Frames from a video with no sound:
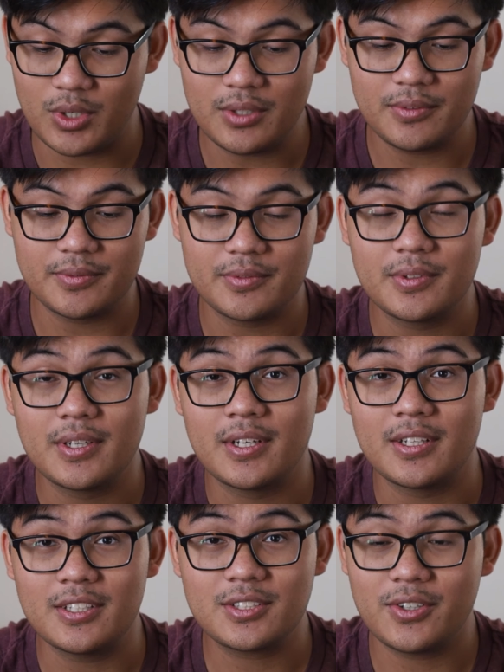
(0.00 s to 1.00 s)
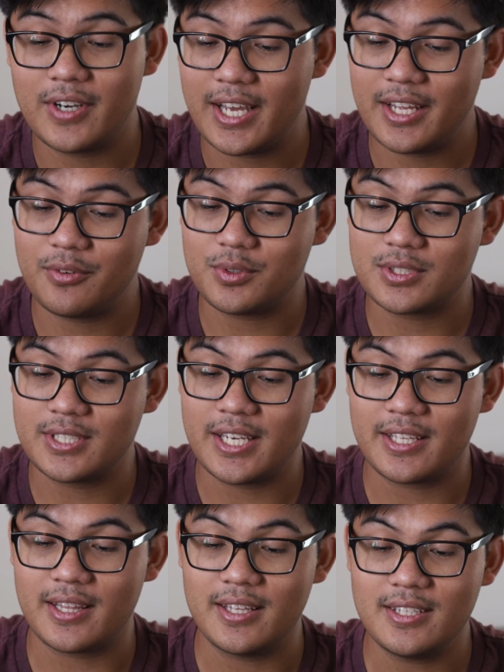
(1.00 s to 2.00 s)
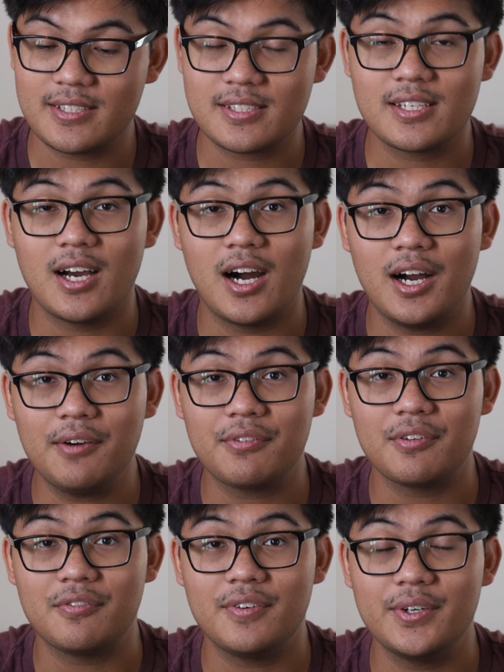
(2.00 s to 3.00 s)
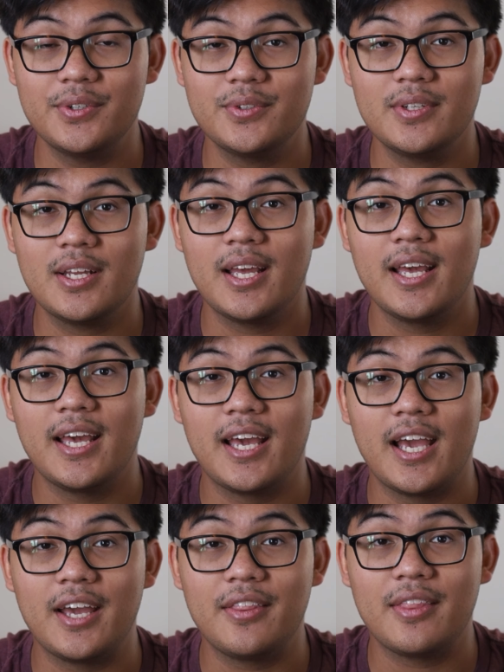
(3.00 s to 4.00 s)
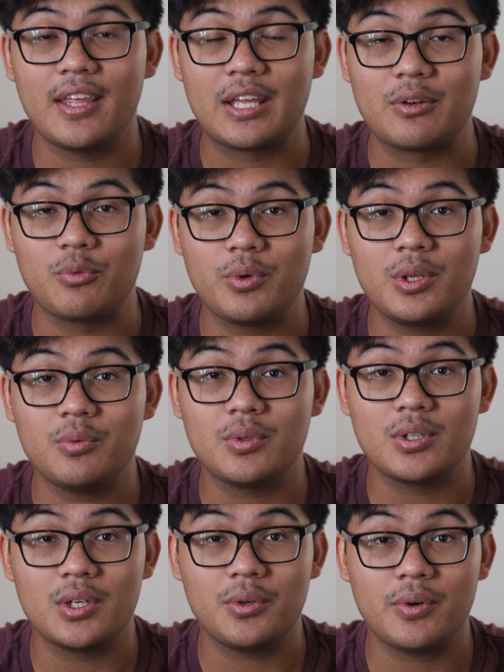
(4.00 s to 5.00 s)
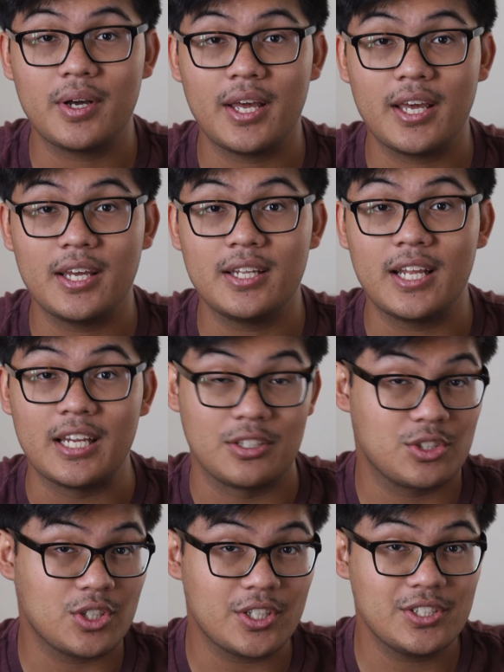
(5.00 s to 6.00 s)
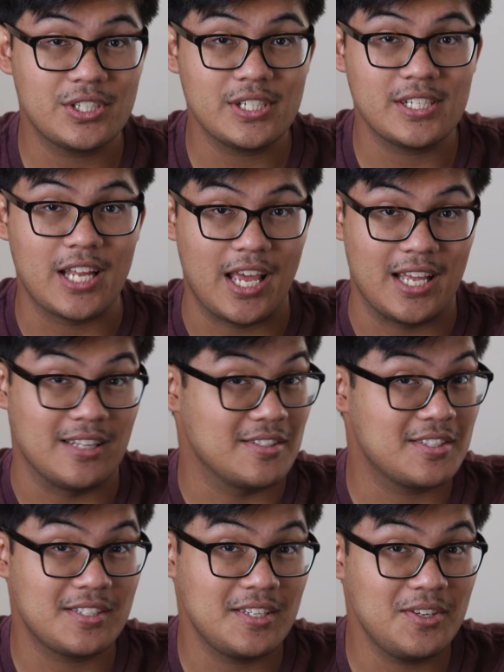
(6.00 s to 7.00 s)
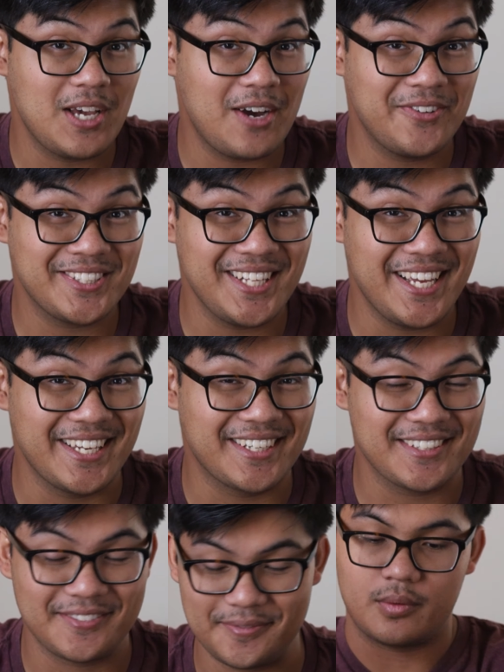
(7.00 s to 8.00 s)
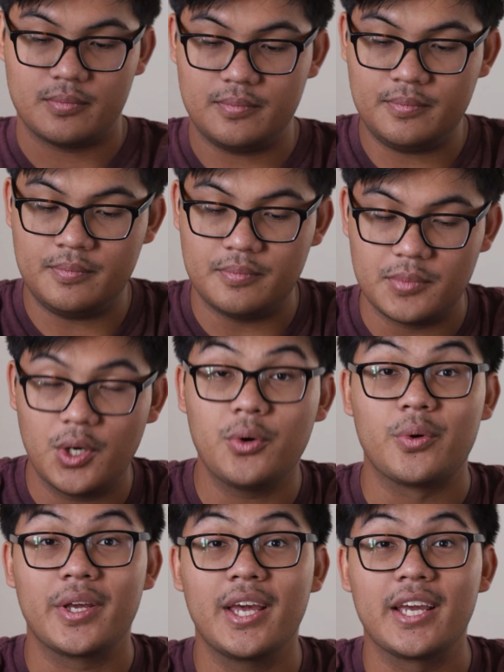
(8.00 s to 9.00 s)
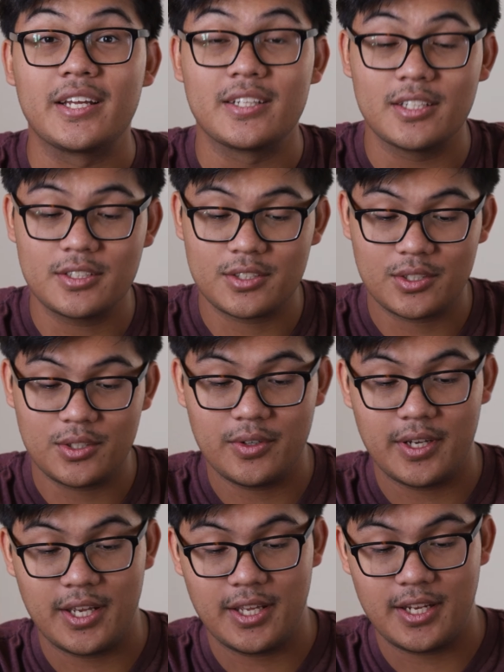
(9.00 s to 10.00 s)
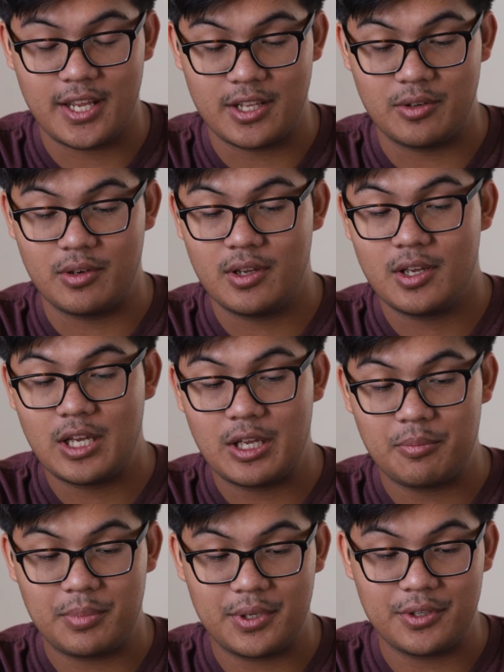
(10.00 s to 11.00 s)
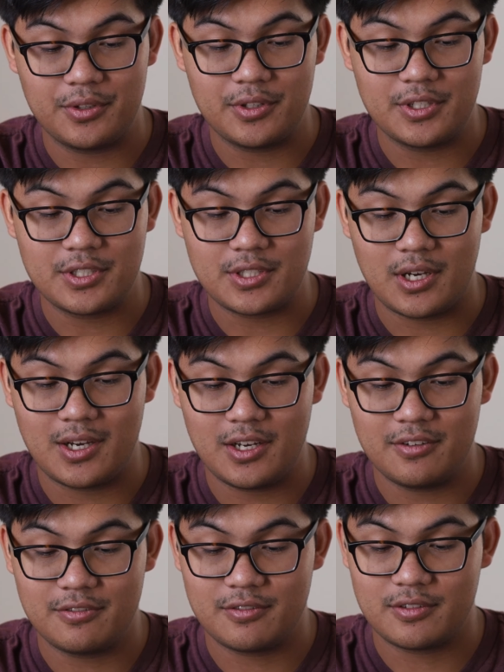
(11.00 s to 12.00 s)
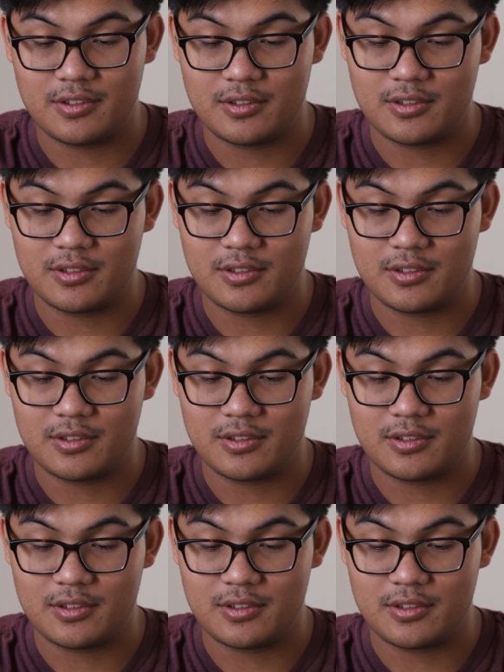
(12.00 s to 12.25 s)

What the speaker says: Well, let's go ahead. We'll take this off the phone and then we will go ahead and charge it and see how it's like. Okay, let's ahead and peel this off.